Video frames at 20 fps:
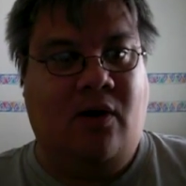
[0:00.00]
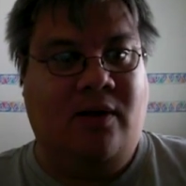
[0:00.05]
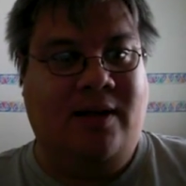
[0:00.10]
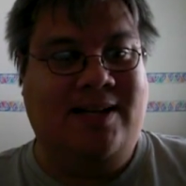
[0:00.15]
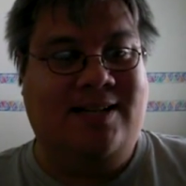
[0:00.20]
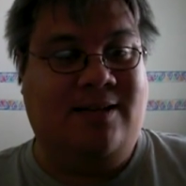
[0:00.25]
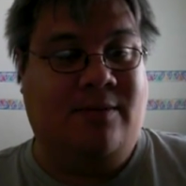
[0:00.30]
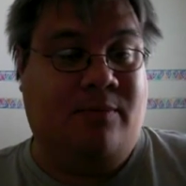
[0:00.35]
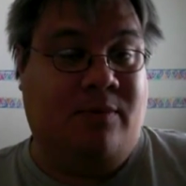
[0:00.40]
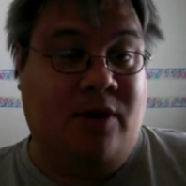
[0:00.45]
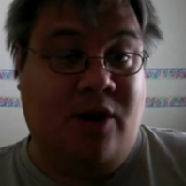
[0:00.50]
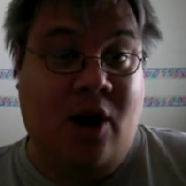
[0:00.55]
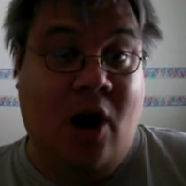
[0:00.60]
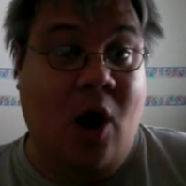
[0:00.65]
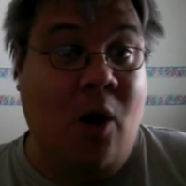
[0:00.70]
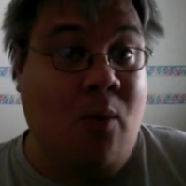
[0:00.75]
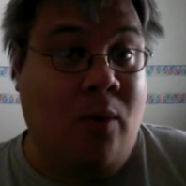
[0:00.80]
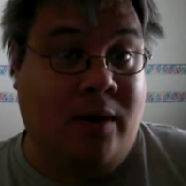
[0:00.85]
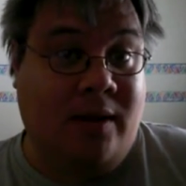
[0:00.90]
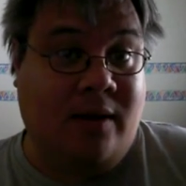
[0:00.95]
at least
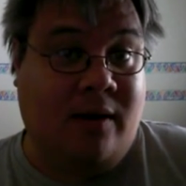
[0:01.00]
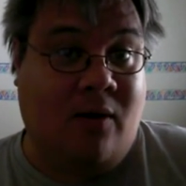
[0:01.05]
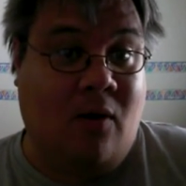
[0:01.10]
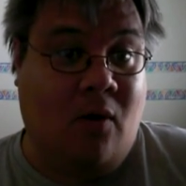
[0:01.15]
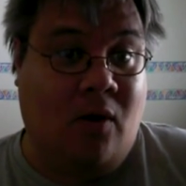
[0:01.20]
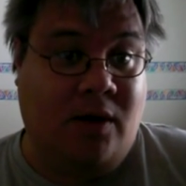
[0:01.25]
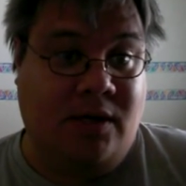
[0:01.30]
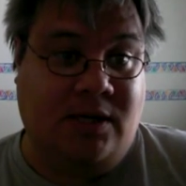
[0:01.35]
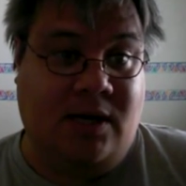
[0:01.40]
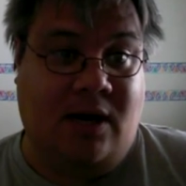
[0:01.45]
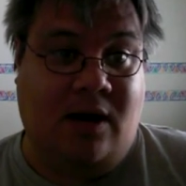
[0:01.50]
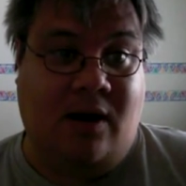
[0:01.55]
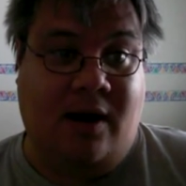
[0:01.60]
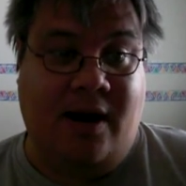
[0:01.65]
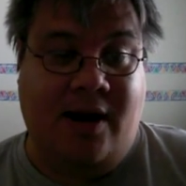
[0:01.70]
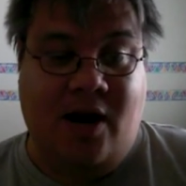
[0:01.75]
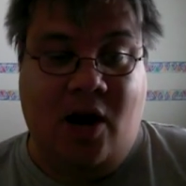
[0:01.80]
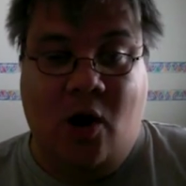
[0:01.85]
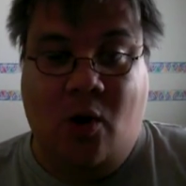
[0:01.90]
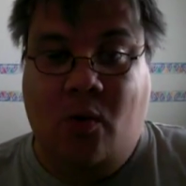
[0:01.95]
know what the chords are
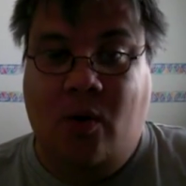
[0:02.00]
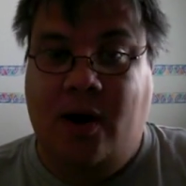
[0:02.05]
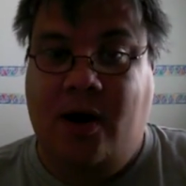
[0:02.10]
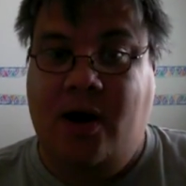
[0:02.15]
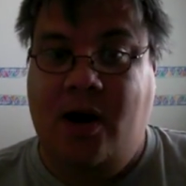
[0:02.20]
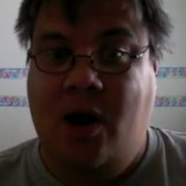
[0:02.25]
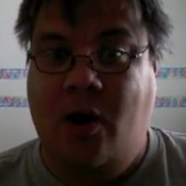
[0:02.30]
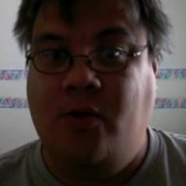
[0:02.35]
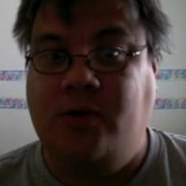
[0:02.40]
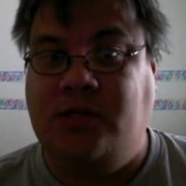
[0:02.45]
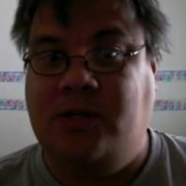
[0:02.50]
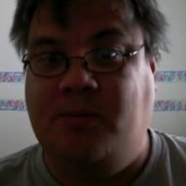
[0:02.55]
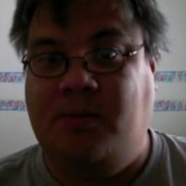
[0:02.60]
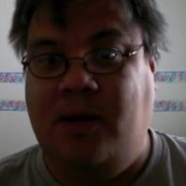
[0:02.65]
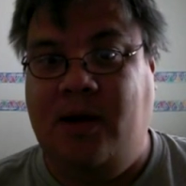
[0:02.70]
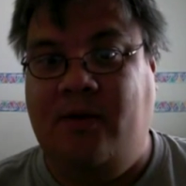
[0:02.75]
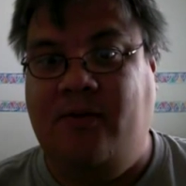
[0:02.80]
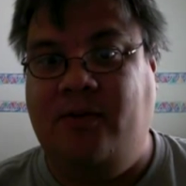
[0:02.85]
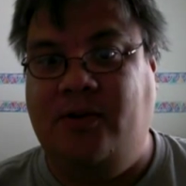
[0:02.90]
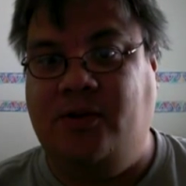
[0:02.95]
and know what notes to
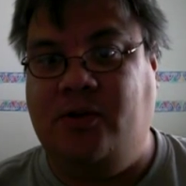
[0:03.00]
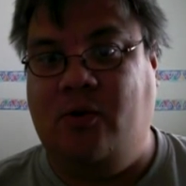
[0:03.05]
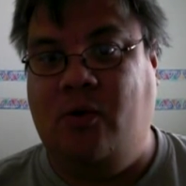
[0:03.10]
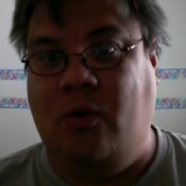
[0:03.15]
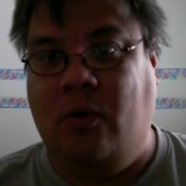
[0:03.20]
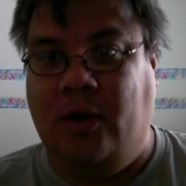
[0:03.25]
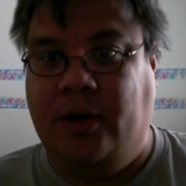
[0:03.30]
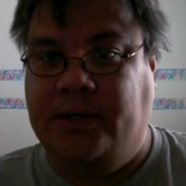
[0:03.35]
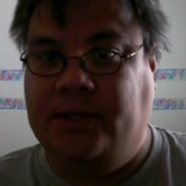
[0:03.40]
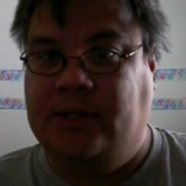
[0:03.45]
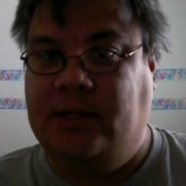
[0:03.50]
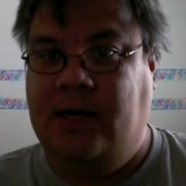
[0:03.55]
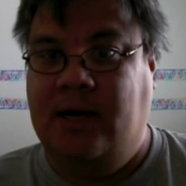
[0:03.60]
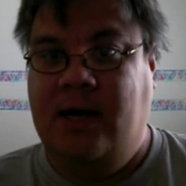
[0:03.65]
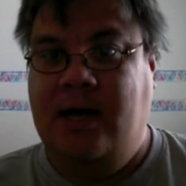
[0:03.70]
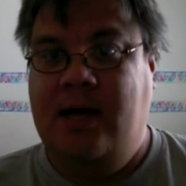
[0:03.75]
play over those chords,